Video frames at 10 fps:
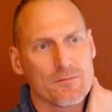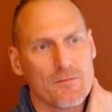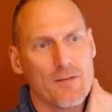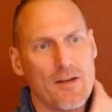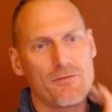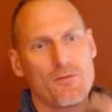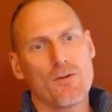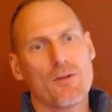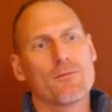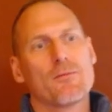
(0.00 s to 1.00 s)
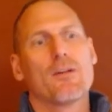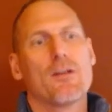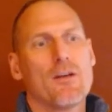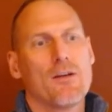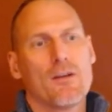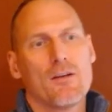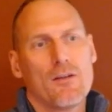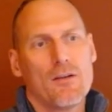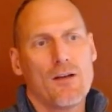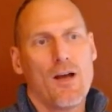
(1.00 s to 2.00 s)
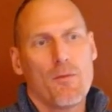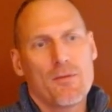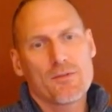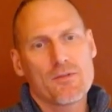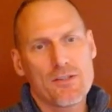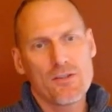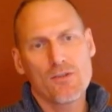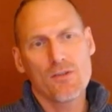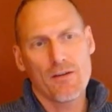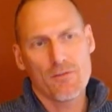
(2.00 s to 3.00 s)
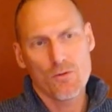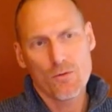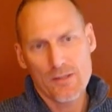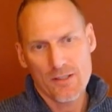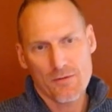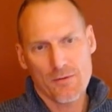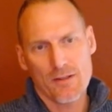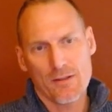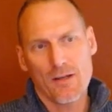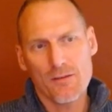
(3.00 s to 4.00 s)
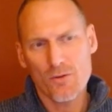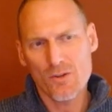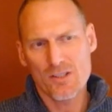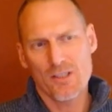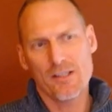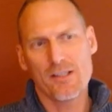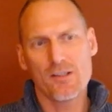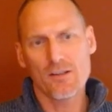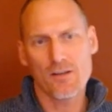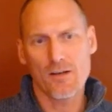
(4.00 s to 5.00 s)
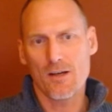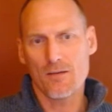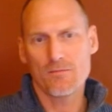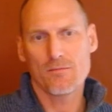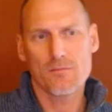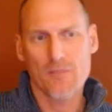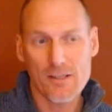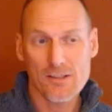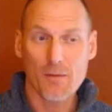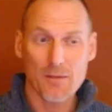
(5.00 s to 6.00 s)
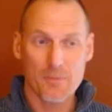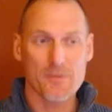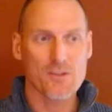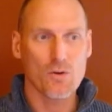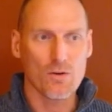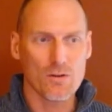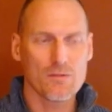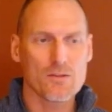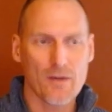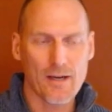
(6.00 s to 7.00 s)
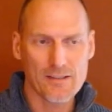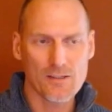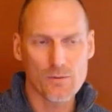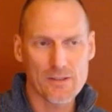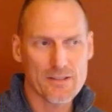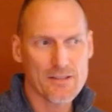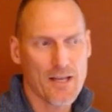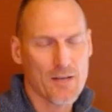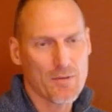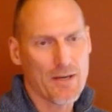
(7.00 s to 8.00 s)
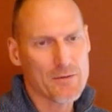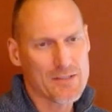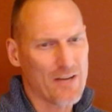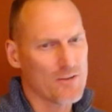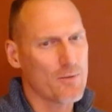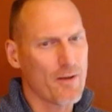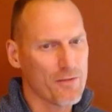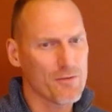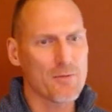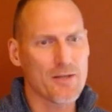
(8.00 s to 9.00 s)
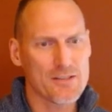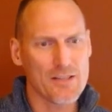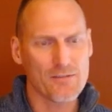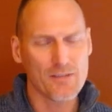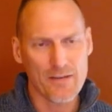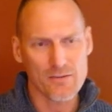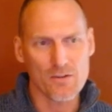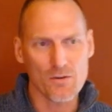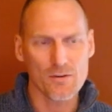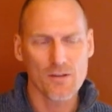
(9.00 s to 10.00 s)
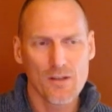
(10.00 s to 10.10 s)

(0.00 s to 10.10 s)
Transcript: f4, bishop d2, I have queen d3. Unfortunately here, I stopped keeping score, so I did win this game, but I was down to about 3 minutes left. I have a note